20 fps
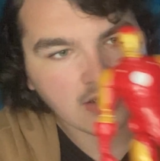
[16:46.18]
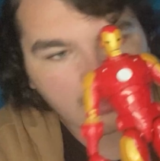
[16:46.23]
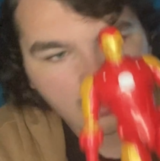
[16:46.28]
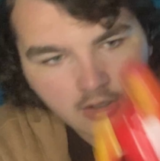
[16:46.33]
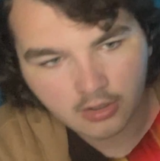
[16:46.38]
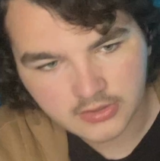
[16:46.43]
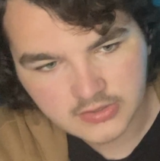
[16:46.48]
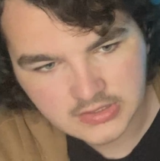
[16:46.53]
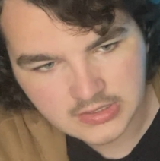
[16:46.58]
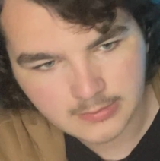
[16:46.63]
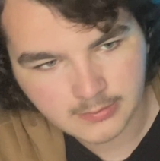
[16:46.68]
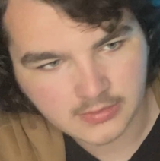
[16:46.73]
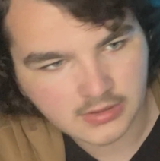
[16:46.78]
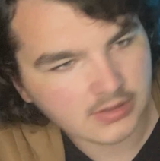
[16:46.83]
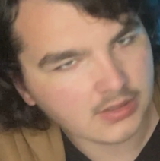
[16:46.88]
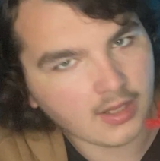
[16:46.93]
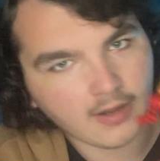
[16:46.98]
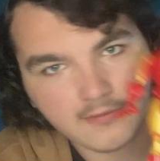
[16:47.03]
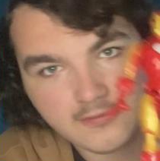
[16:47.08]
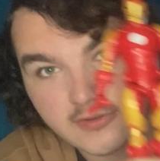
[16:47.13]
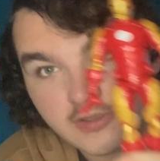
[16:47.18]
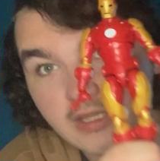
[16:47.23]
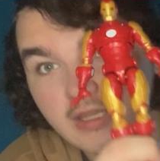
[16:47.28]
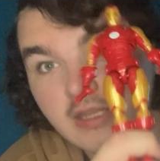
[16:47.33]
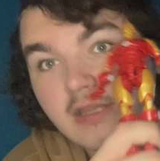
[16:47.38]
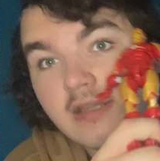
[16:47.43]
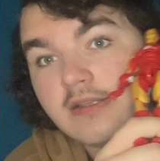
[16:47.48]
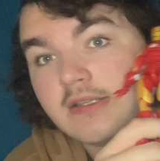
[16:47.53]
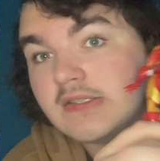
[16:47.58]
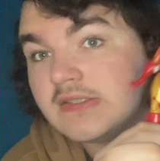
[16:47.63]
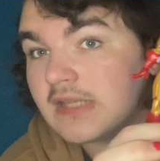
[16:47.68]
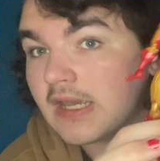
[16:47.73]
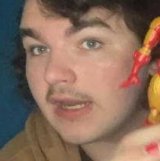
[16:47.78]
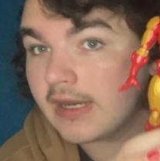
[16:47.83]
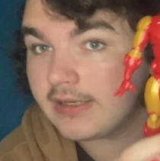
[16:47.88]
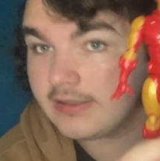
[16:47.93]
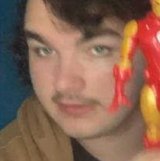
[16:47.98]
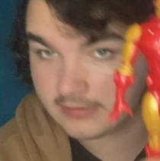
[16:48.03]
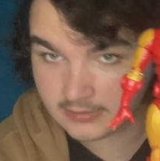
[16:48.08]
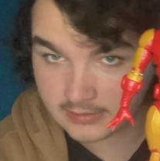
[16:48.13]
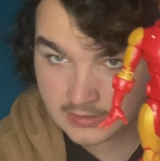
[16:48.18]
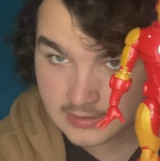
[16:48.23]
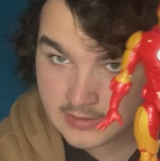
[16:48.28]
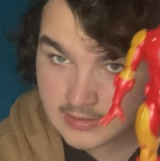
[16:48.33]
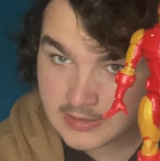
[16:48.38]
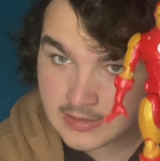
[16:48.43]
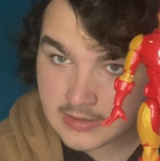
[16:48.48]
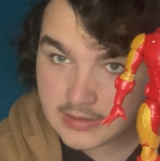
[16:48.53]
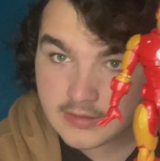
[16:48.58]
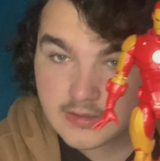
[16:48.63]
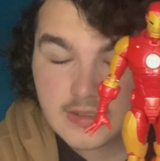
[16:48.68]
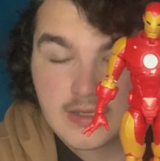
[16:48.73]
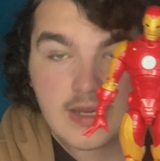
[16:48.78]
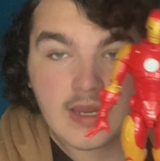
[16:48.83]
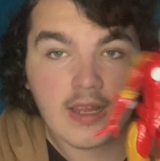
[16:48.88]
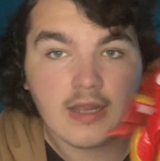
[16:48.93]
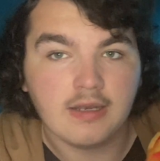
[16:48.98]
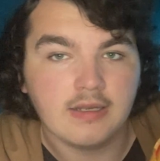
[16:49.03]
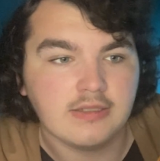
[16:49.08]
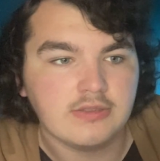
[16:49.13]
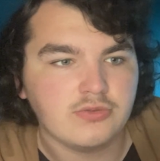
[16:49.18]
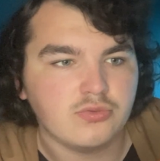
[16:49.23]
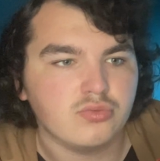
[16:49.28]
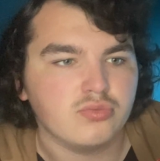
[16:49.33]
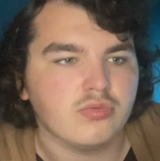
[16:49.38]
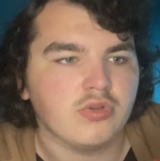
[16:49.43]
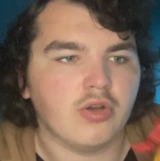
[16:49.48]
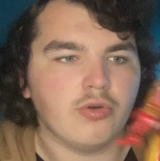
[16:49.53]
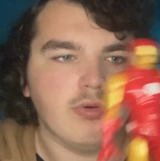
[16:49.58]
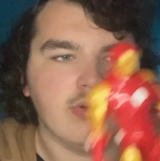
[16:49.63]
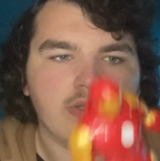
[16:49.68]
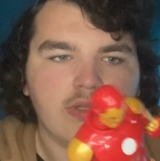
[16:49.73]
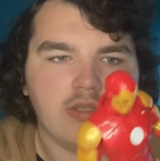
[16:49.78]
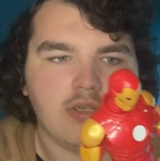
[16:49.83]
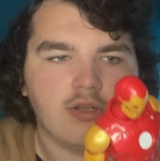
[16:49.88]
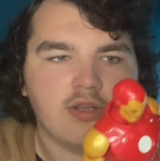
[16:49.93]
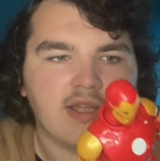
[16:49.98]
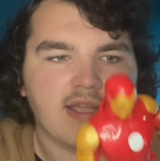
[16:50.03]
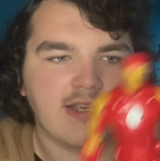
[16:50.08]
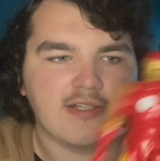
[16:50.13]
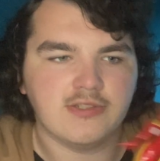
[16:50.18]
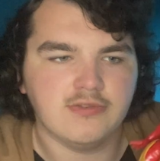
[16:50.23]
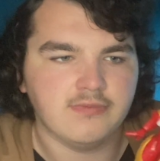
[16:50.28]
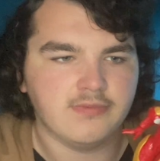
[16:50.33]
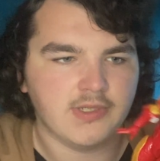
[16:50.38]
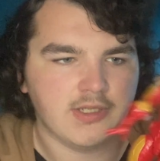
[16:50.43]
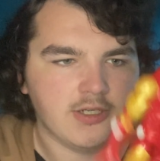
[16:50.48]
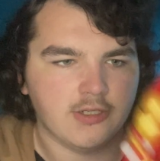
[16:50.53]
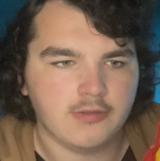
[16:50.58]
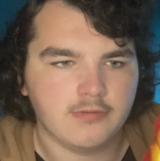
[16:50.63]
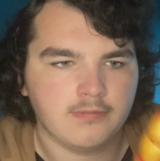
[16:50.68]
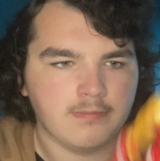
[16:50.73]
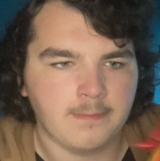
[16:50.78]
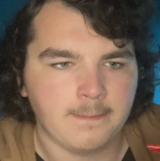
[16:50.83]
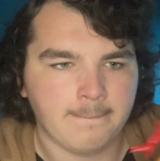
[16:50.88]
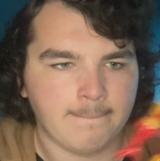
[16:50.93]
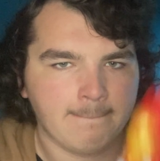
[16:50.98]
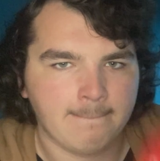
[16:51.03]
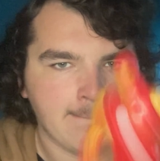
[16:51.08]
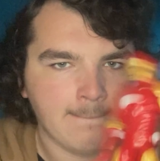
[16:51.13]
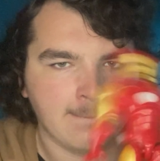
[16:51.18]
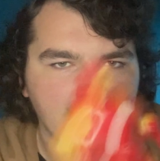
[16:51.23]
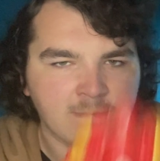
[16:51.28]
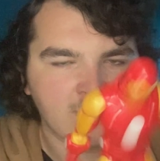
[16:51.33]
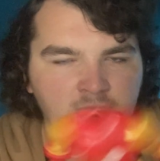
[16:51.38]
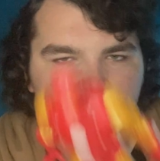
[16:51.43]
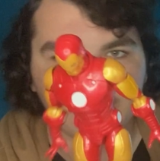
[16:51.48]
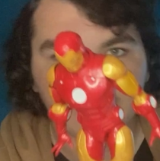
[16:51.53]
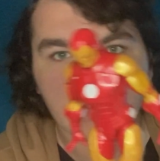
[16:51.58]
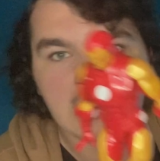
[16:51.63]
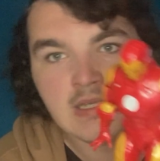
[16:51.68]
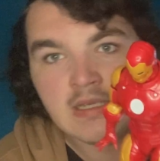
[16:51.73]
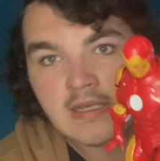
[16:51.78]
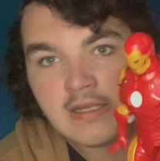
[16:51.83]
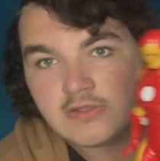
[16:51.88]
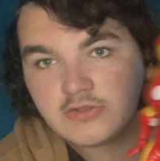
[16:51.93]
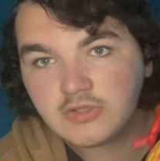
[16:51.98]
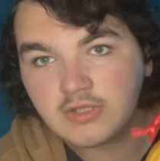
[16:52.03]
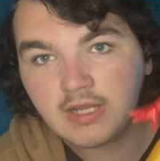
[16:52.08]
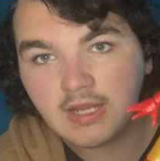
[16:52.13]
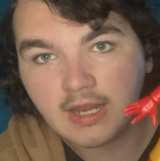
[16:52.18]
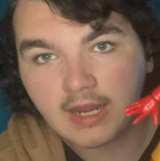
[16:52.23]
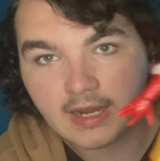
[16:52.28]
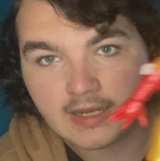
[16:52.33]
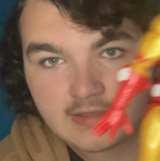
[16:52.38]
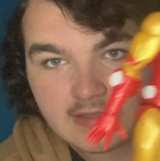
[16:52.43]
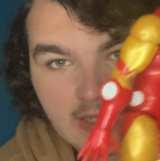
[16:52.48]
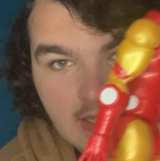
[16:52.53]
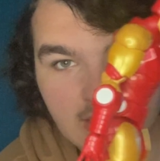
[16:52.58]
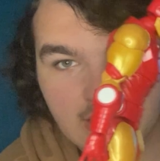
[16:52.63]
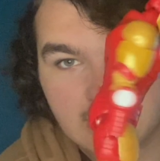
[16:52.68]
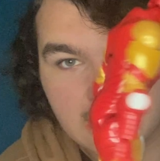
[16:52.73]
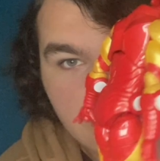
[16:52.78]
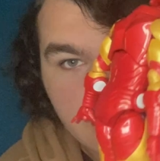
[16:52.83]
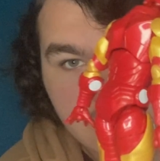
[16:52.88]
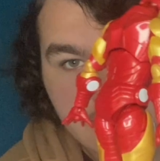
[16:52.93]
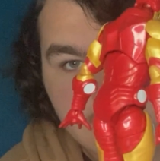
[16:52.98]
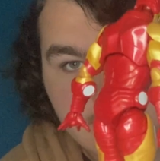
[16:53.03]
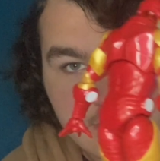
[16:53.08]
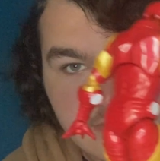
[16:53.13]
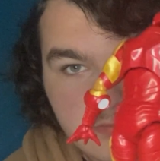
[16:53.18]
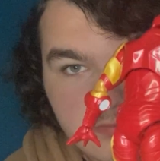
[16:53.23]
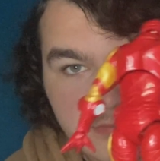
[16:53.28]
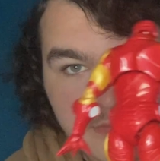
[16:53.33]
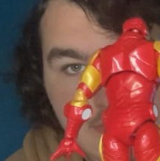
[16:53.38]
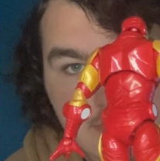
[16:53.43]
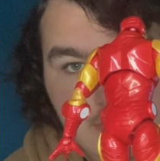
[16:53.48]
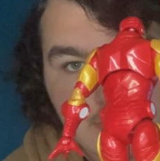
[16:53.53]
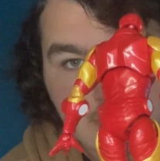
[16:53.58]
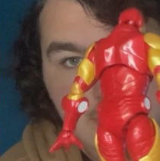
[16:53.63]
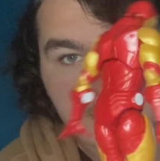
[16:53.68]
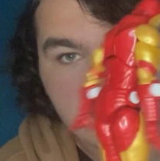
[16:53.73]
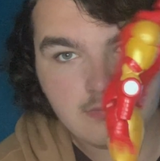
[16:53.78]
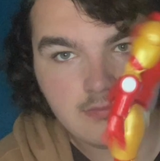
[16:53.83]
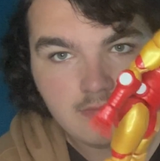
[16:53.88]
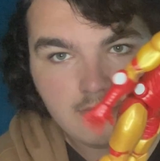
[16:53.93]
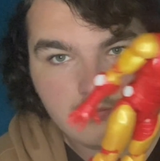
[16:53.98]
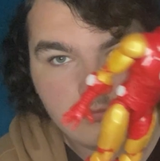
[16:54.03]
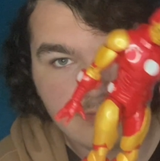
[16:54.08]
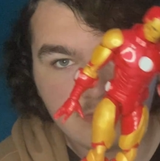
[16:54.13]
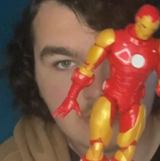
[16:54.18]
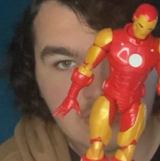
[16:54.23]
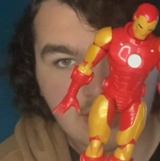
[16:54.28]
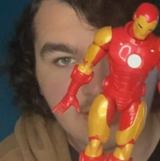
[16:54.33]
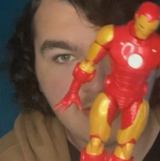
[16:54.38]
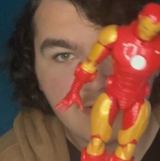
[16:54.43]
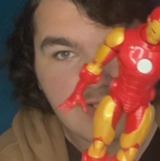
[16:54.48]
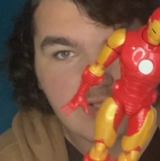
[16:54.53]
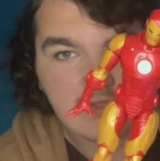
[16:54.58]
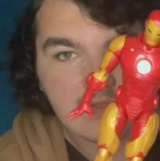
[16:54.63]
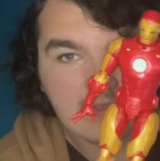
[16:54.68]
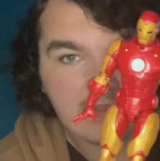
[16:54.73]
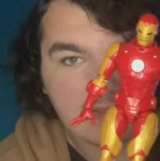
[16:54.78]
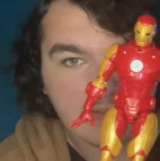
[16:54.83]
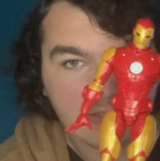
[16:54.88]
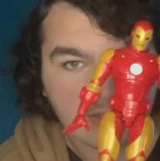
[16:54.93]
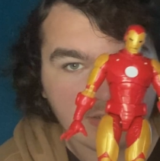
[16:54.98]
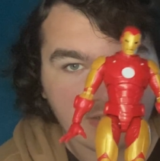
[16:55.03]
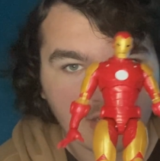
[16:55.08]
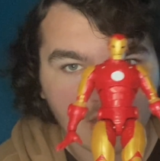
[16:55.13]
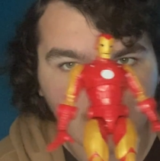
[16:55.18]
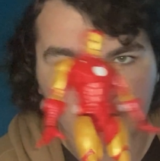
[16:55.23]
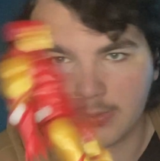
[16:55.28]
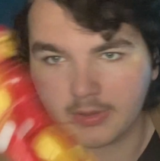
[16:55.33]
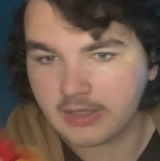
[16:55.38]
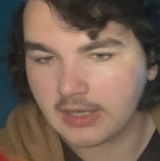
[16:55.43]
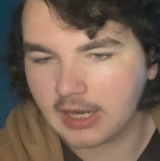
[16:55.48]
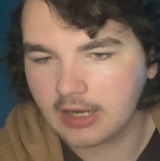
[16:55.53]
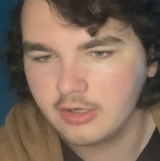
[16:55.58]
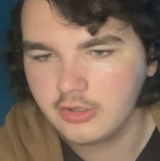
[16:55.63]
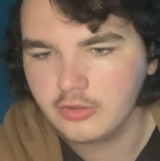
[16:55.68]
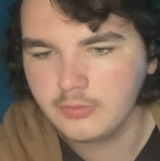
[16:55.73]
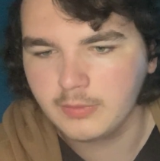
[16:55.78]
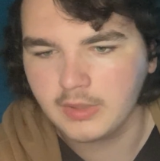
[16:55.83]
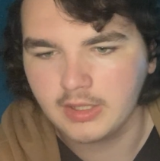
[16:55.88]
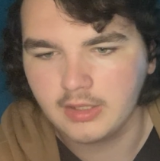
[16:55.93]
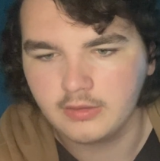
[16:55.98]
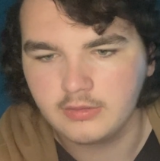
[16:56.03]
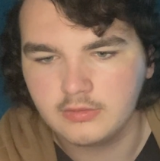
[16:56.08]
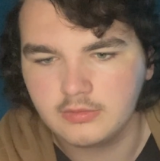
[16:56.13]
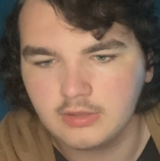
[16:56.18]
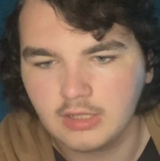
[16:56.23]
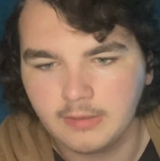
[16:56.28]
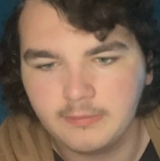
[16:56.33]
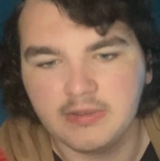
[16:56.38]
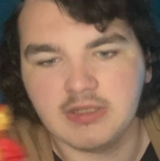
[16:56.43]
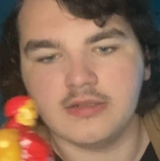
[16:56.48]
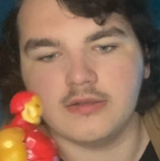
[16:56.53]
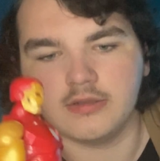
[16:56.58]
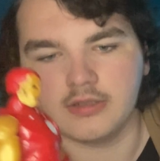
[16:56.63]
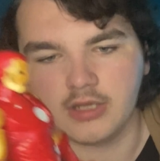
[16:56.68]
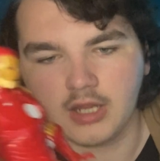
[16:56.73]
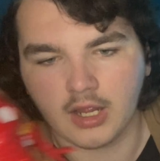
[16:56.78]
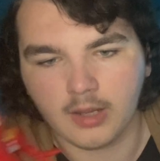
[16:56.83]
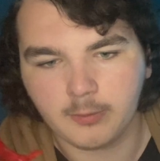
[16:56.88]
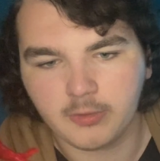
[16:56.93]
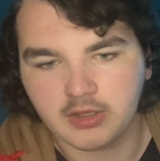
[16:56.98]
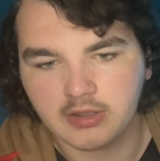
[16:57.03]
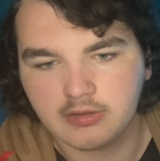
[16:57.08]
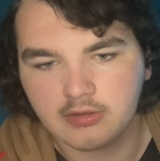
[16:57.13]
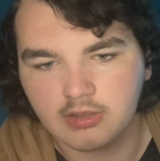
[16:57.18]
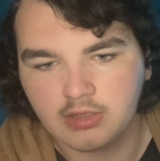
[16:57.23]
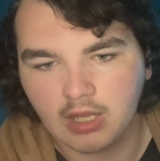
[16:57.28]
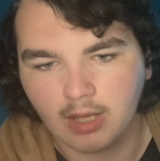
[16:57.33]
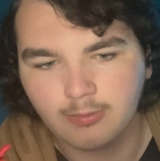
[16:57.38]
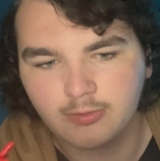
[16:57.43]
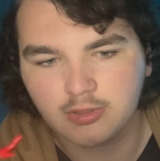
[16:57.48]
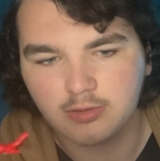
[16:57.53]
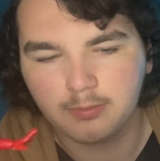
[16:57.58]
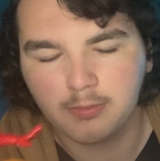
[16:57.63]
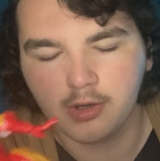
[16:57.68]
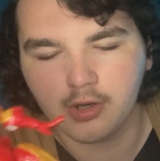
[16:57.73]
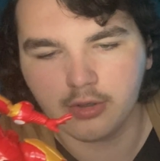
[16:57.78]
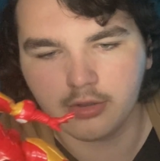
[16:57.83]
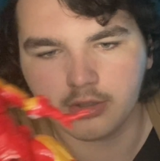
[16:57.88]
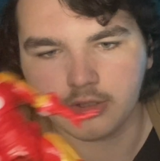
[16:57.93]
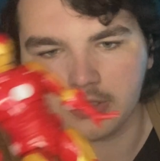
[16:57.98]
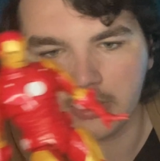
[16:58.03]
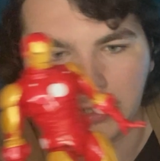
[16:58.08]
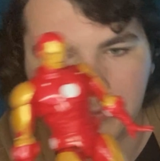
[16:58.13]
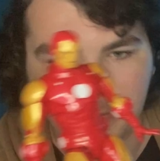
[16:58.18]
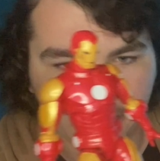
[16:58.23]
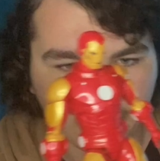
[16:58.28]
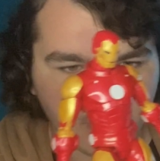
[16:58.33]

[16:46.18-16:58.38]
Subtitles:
awesome, lovely design. And it's a really good action figure. So yeah, I like it. Now I just need a comic Iron Man. I mean, a comic Captain America, and I'm